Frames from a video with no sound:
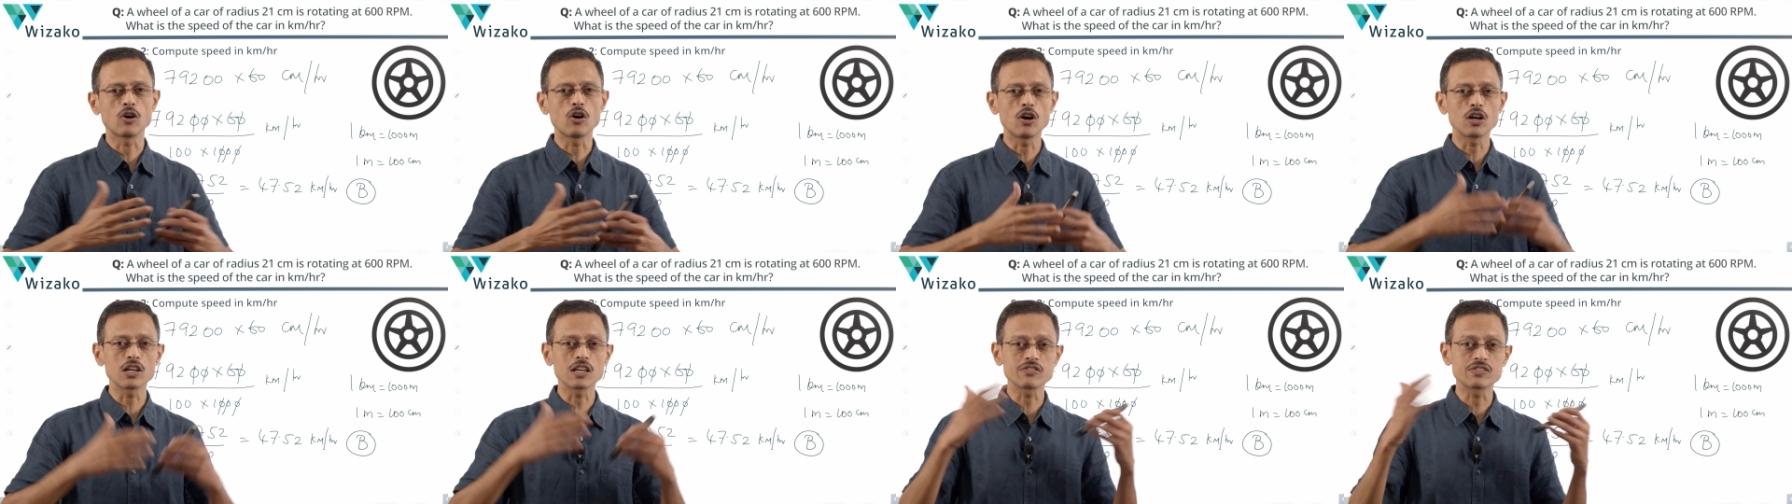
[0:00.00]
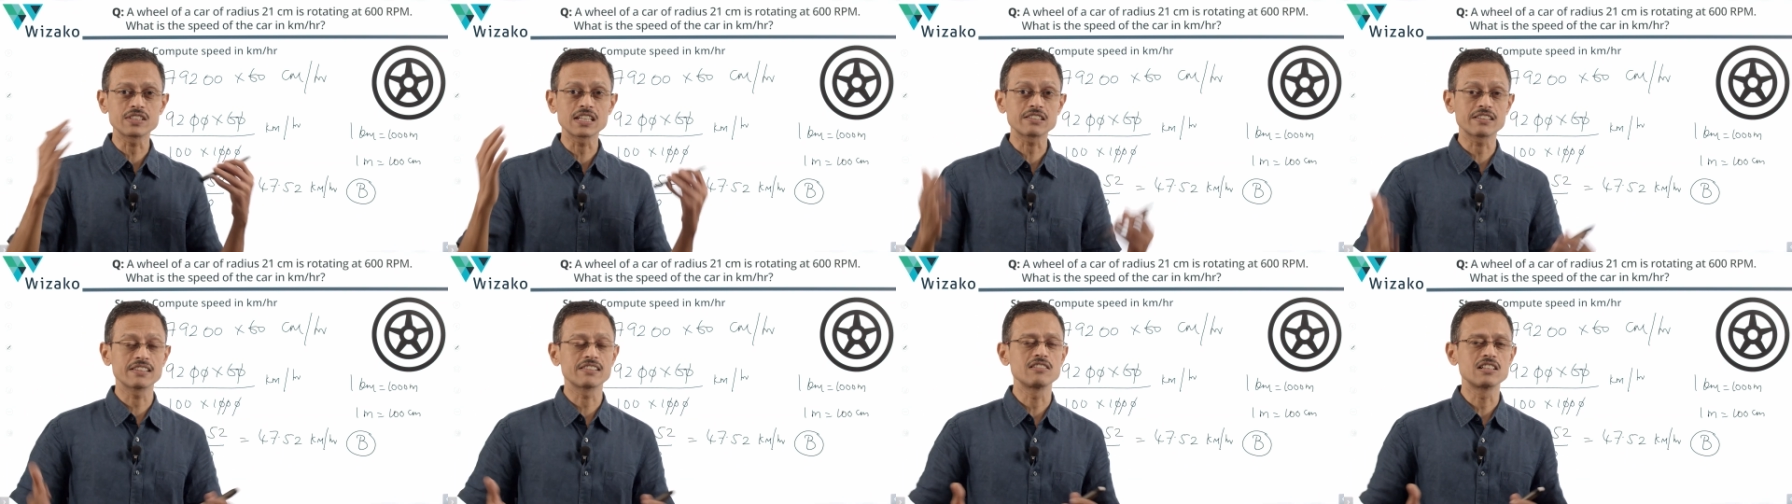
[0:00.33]
All of
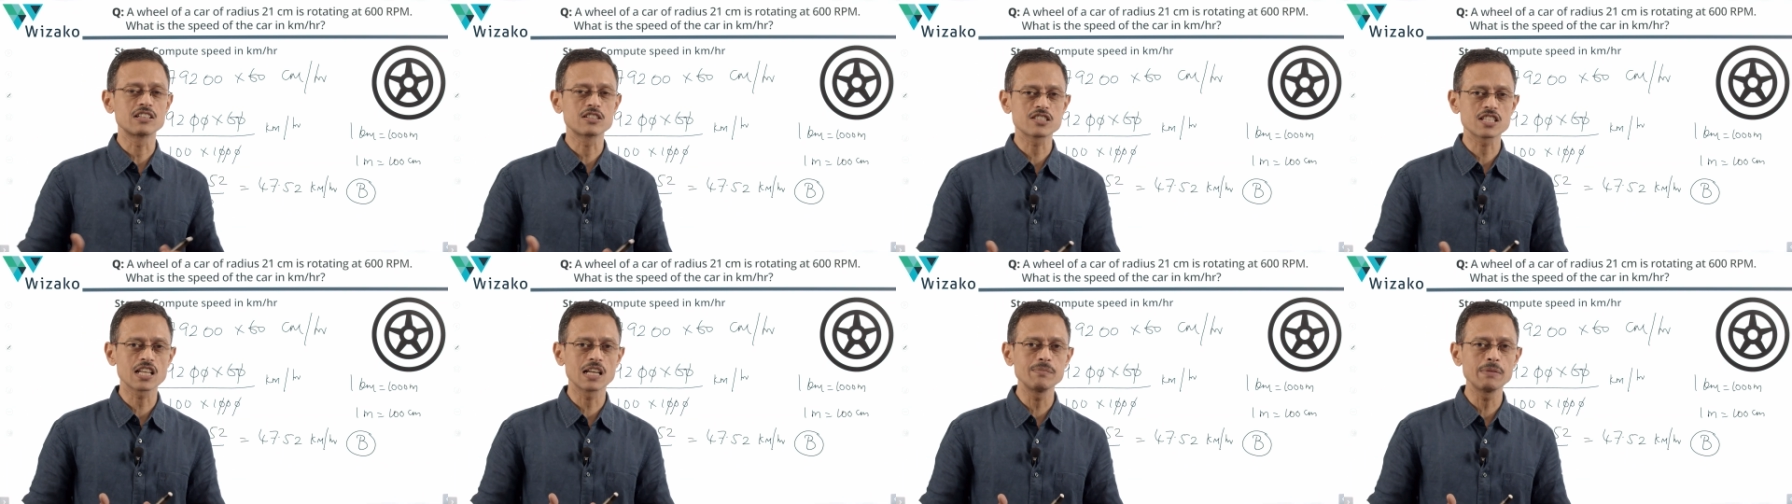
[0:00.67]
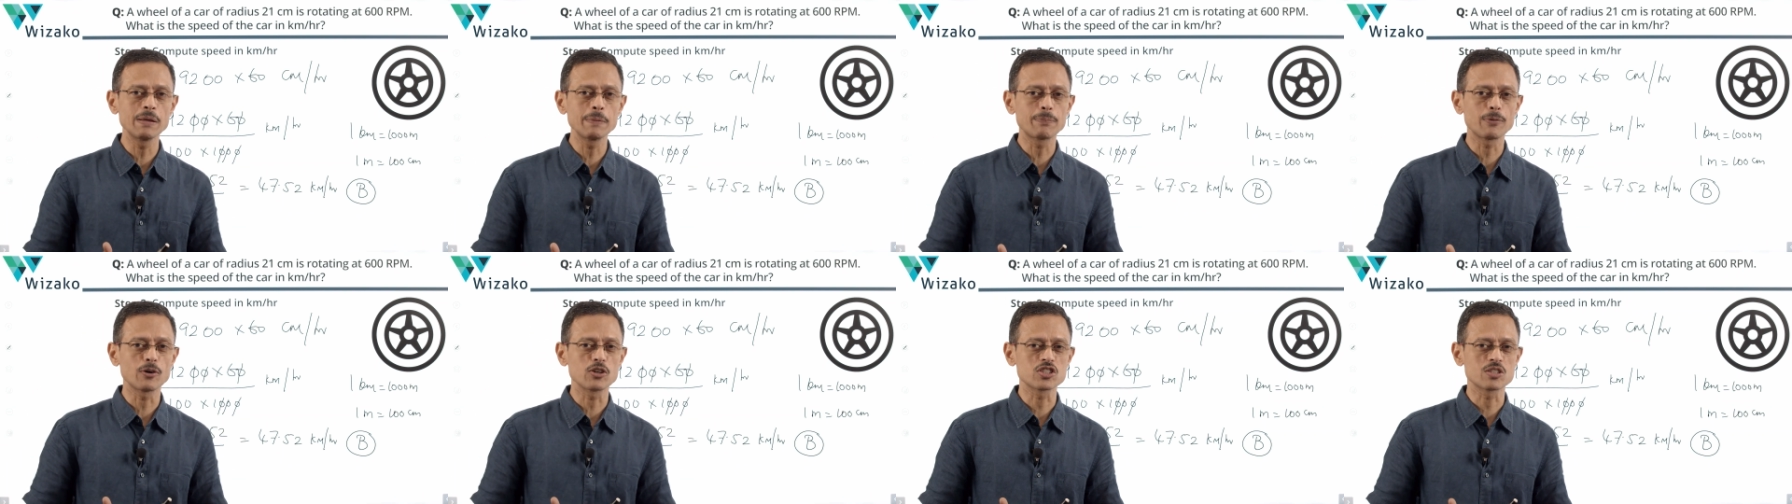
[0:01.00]
that will still
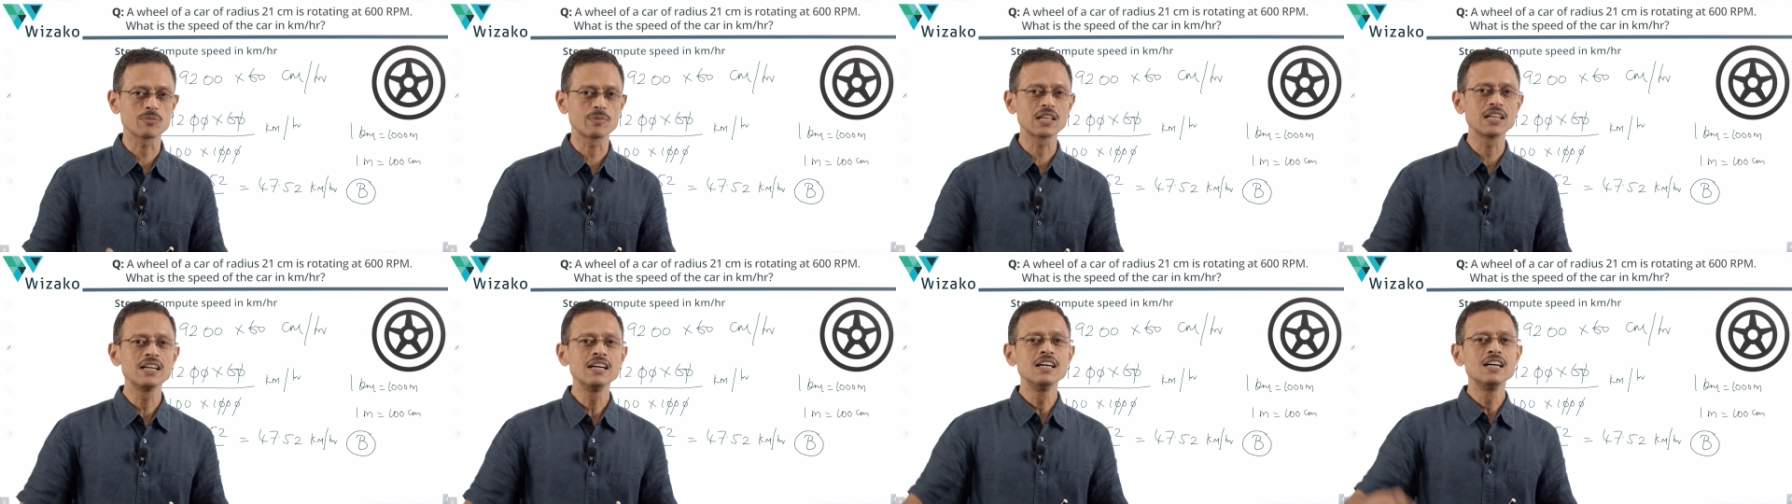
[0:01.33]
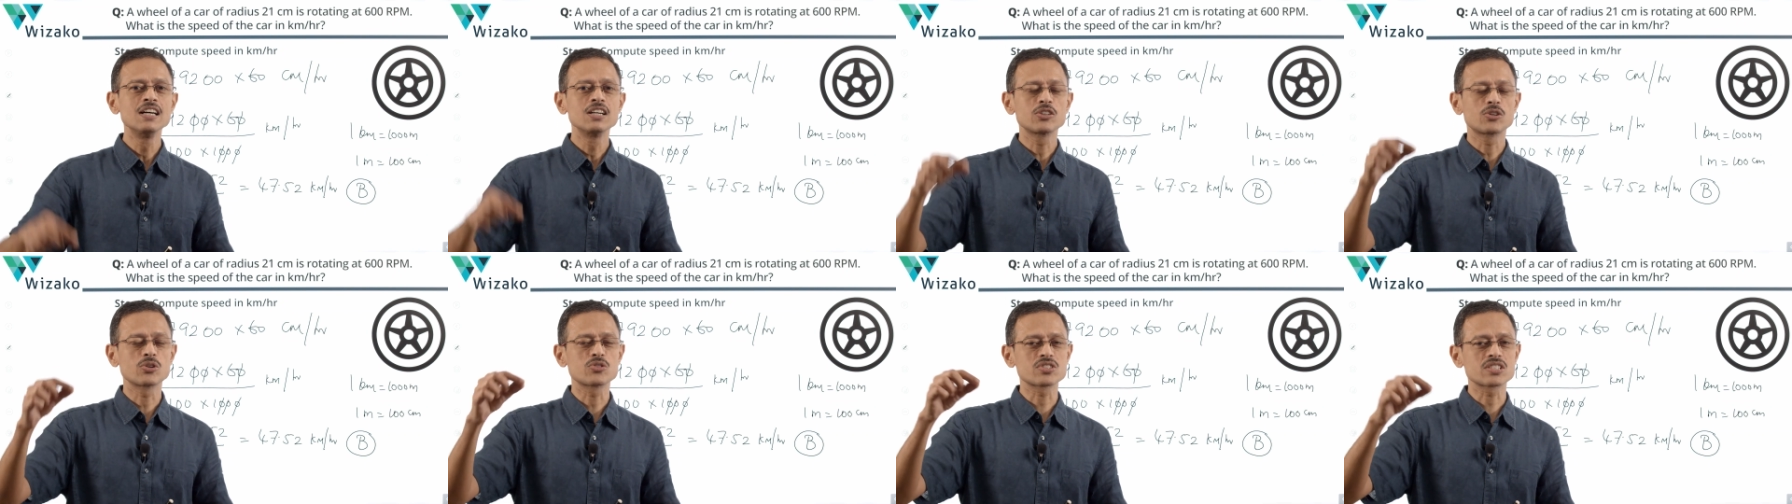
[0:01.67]
be possible
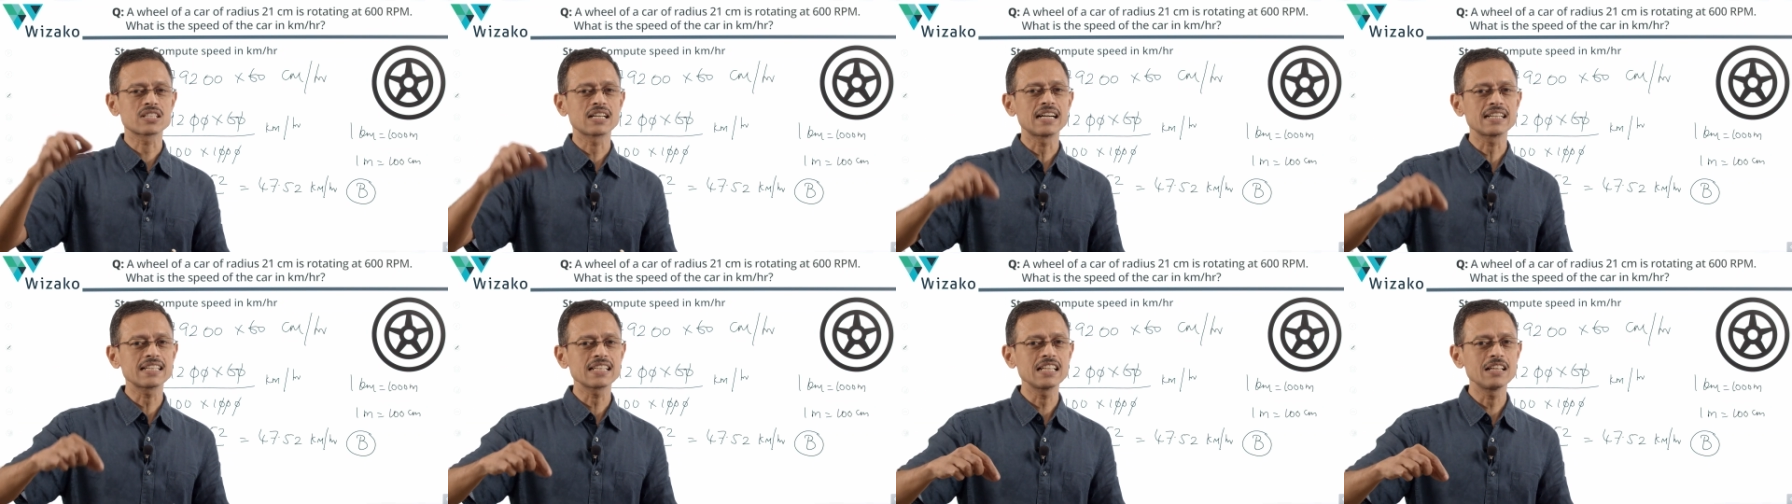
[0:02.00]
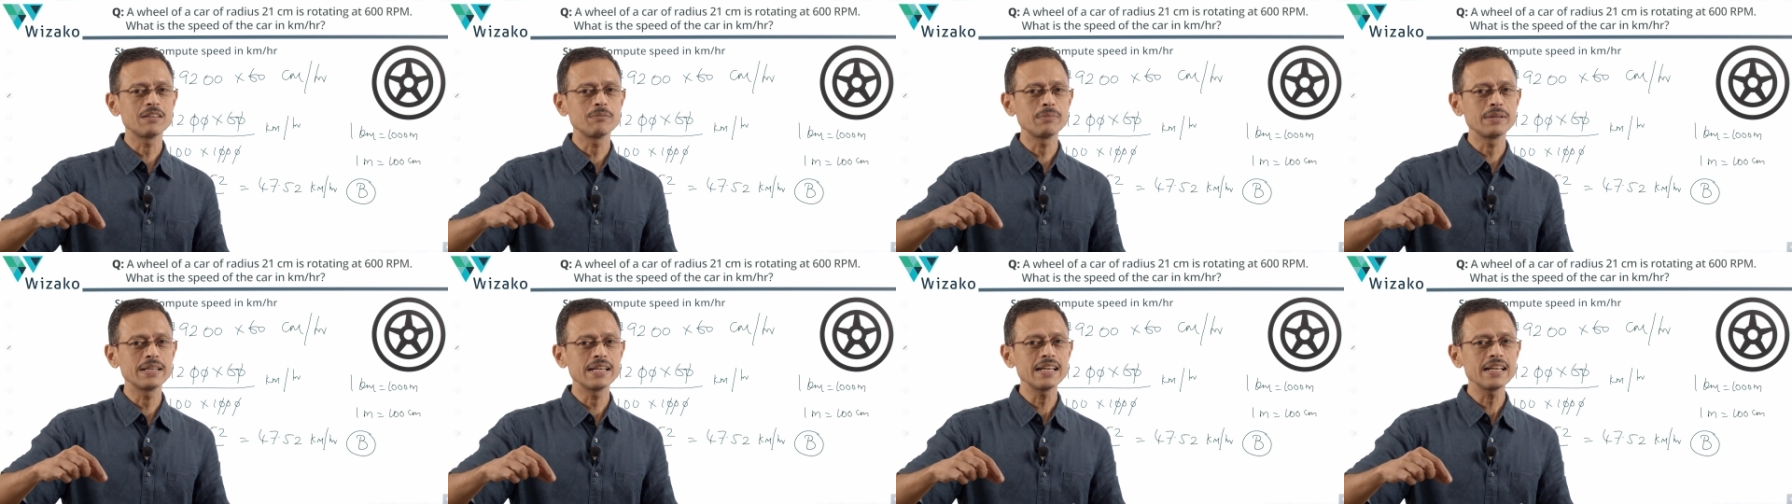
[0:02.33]
to start an
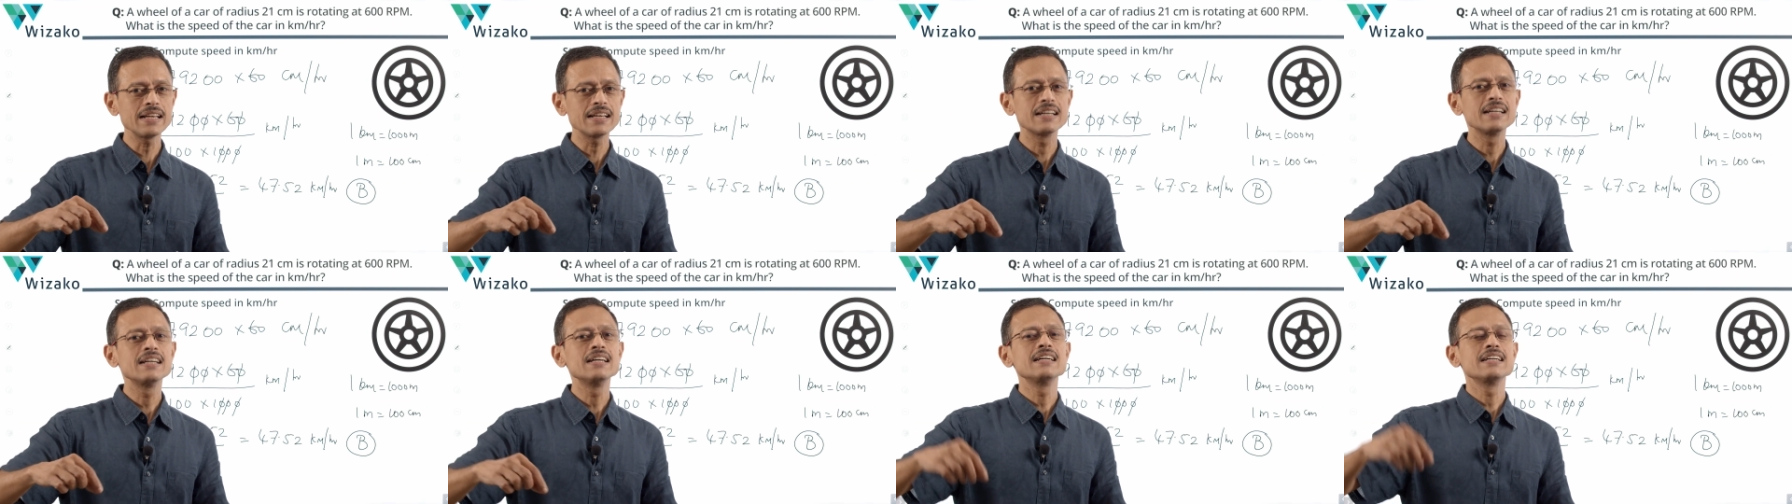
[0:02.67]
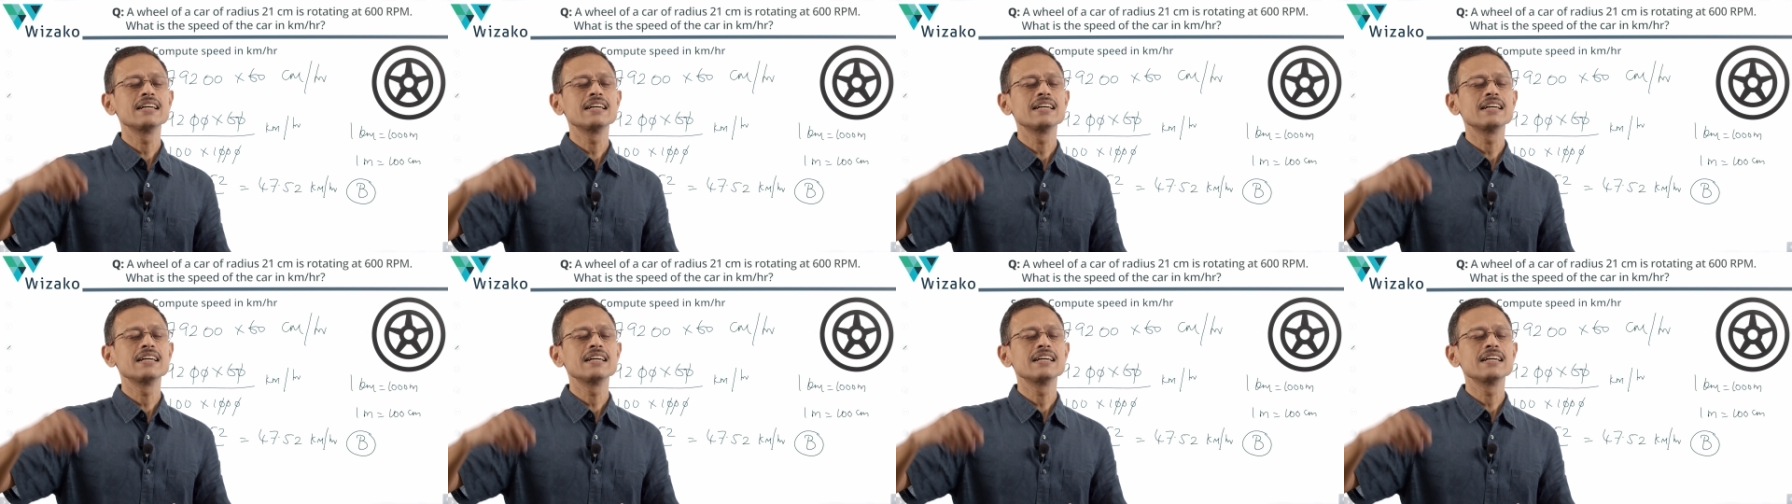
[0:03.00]
MBA